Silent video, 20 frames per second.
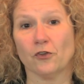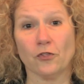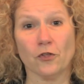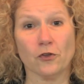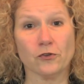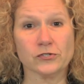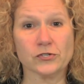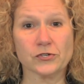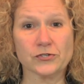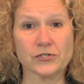
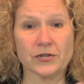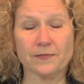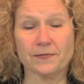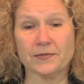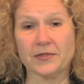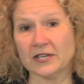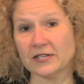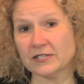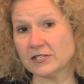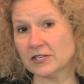those are some
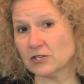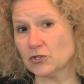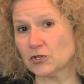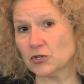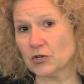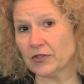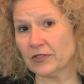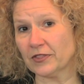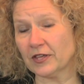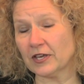things that you
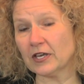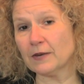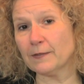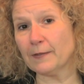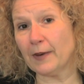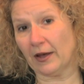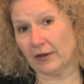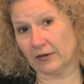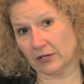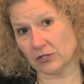can think
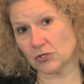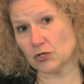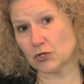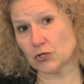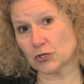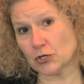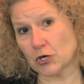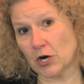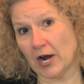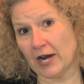about as you're
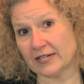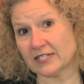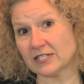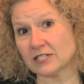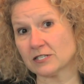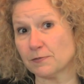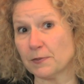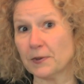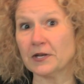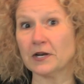trying to
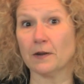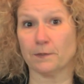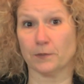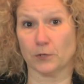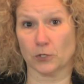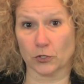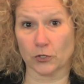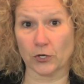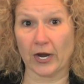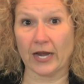speed up
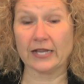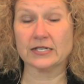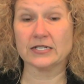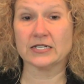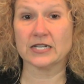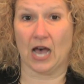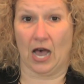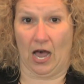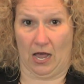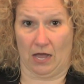your grade
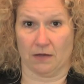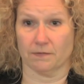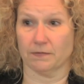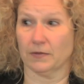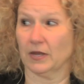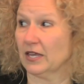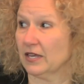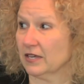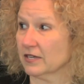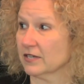time
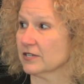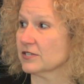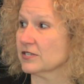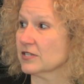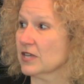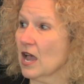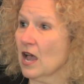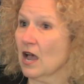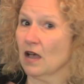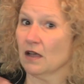is
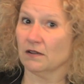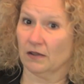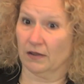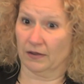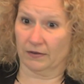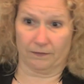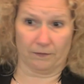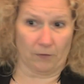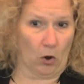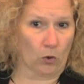
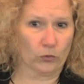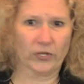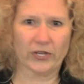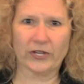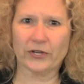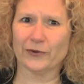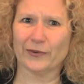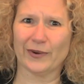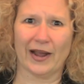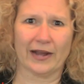only
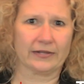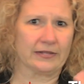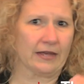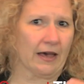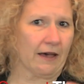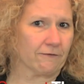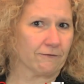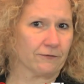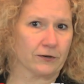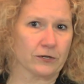correct
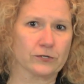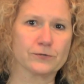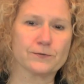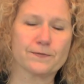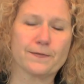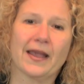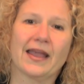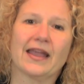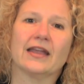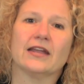that first
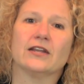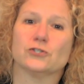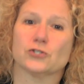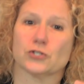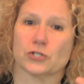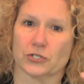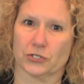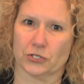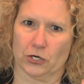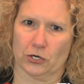page
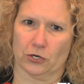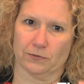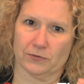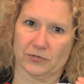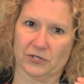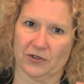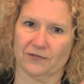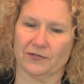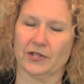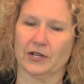in terms
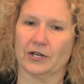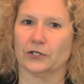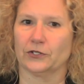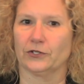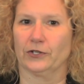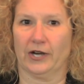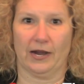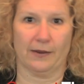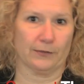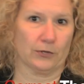of their
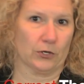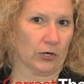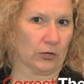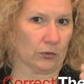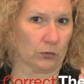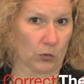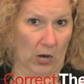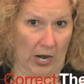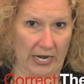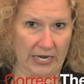grammar
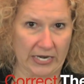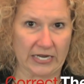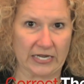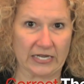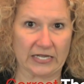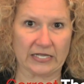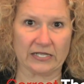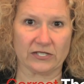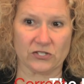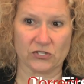and
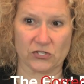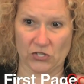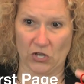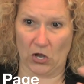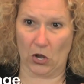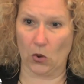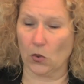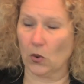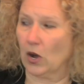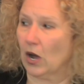writing and
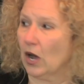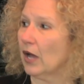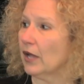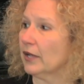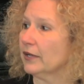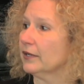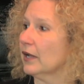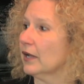so on.